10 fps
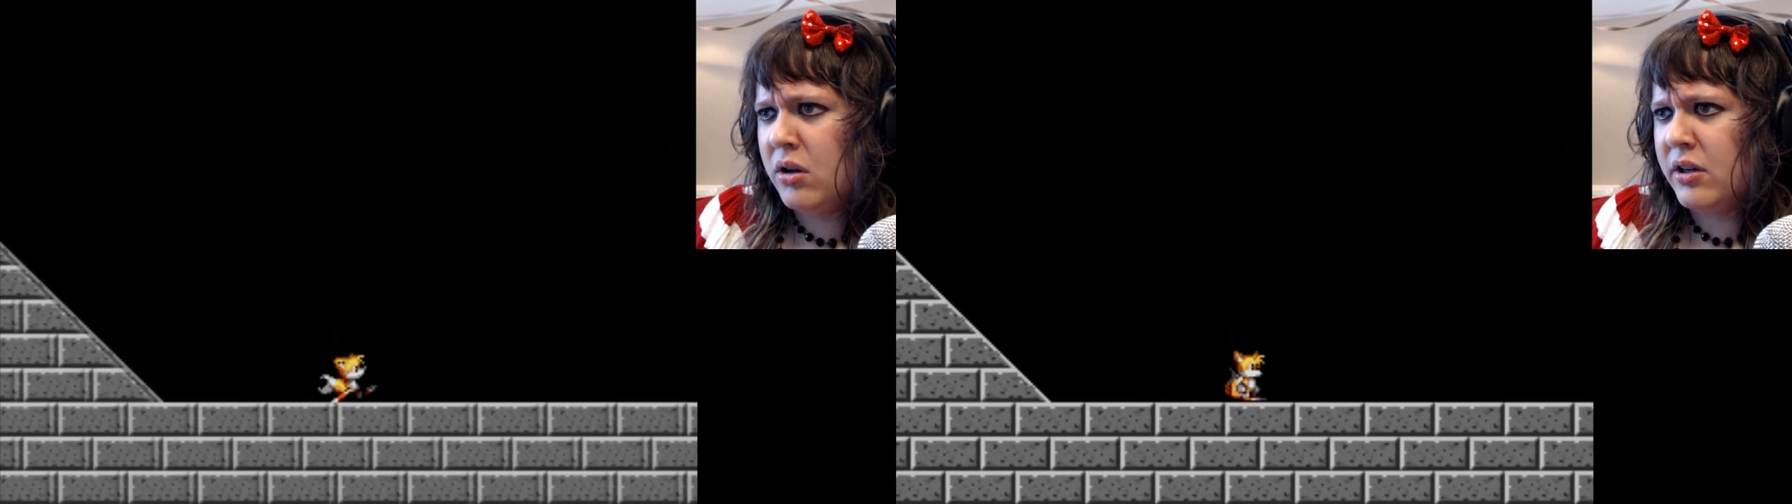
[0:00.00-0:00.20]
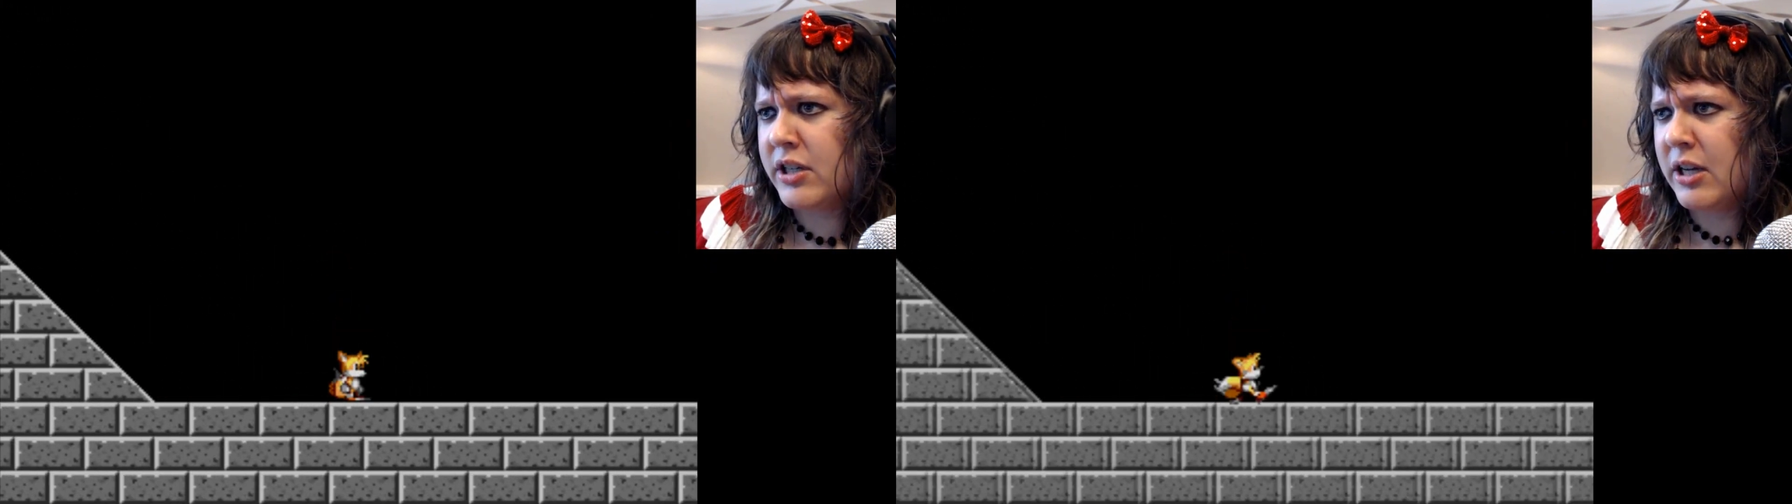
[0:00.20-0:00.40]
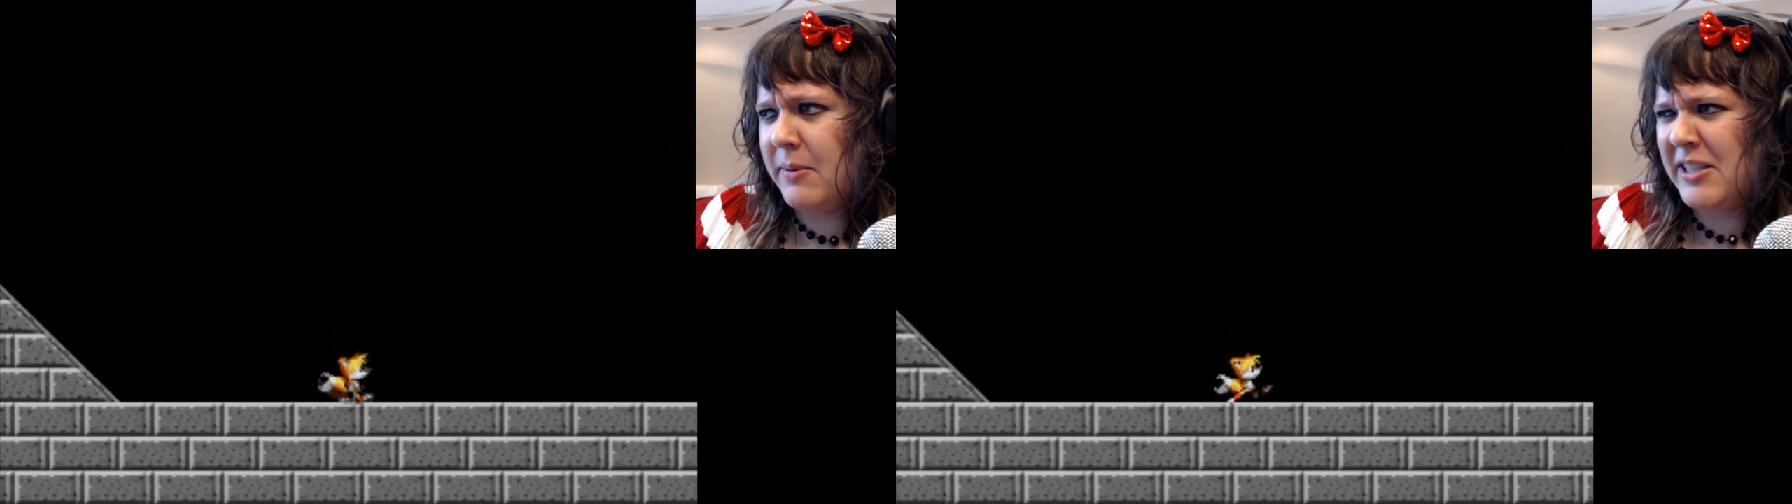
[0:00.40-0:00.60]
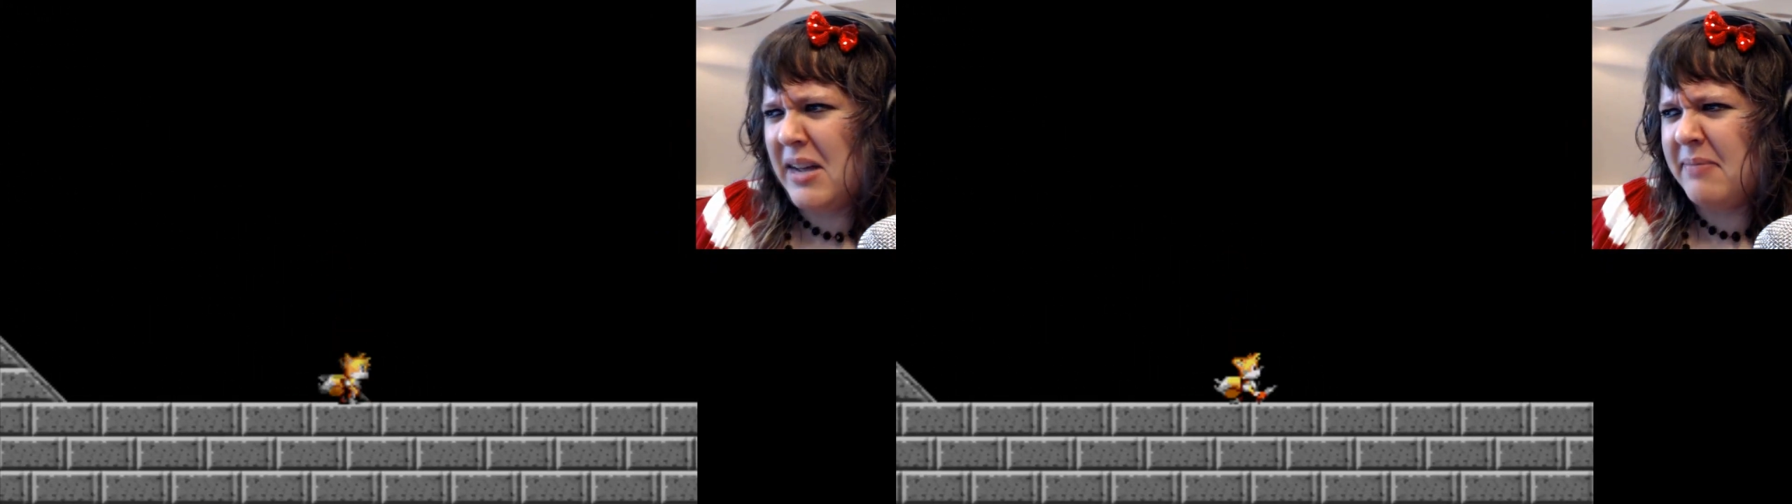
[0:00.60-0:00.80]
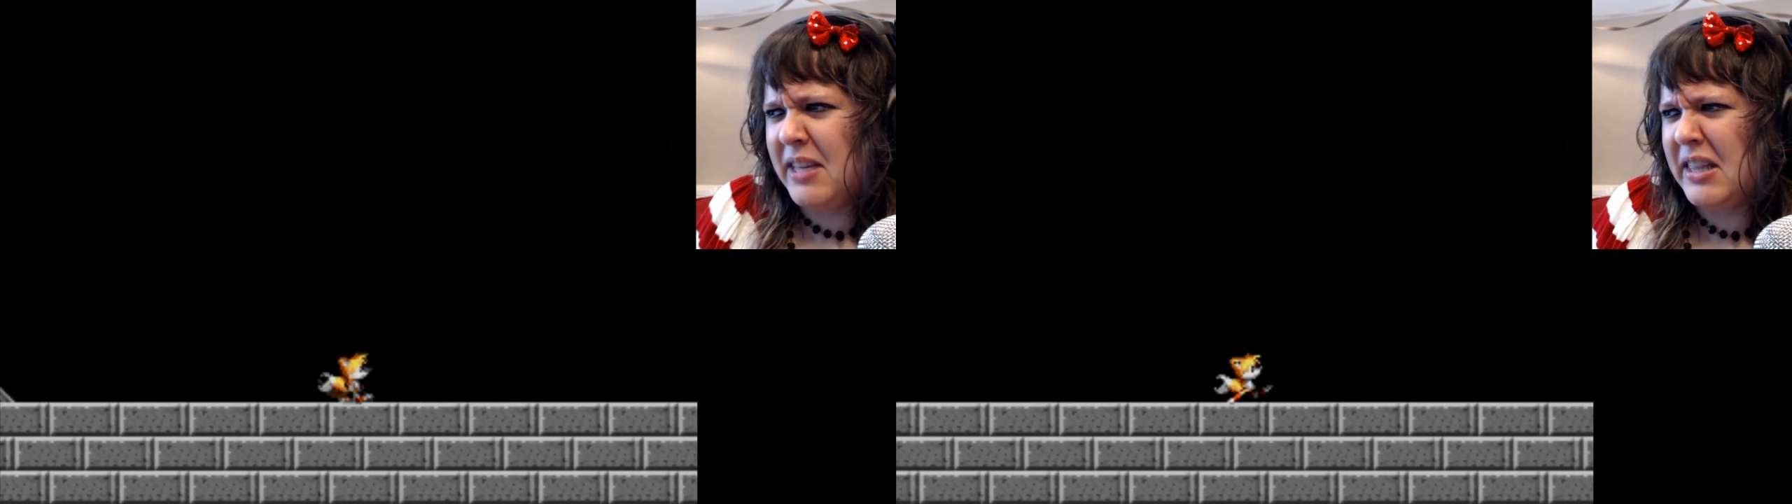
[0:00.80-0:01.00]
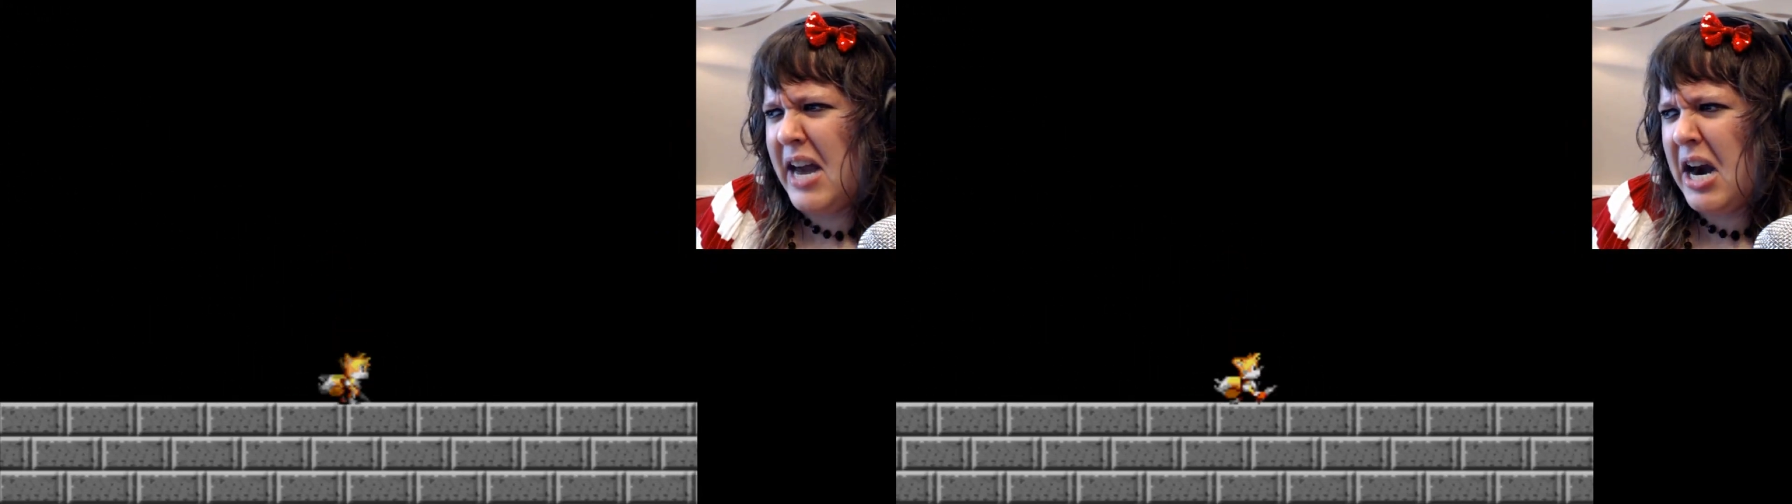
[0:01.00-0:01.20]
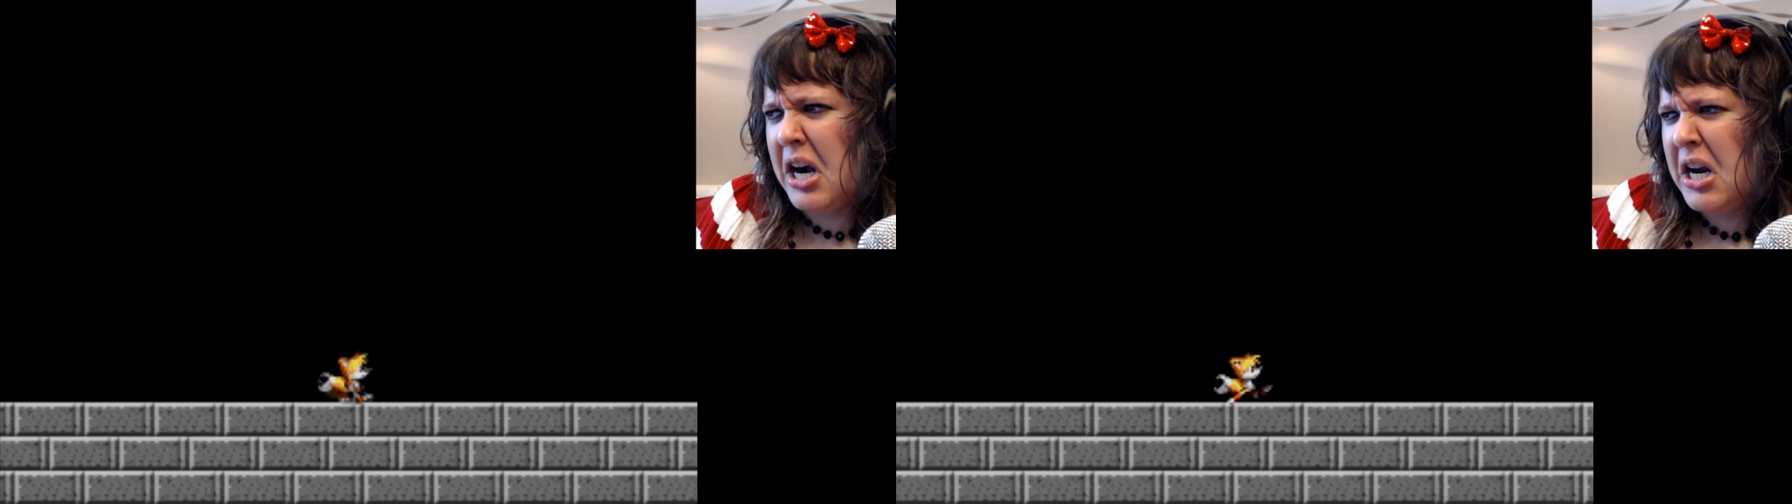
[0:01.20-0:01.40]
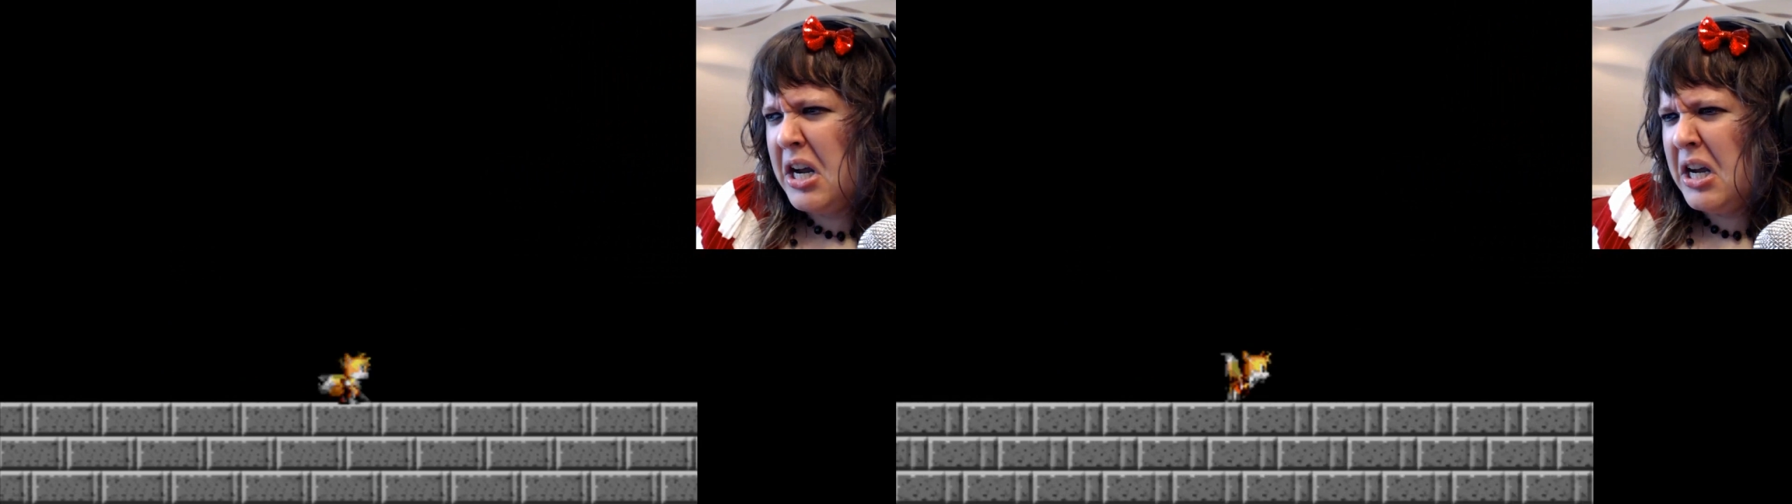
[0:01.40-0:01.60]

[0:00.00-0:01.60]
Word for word: There's gonna be something there!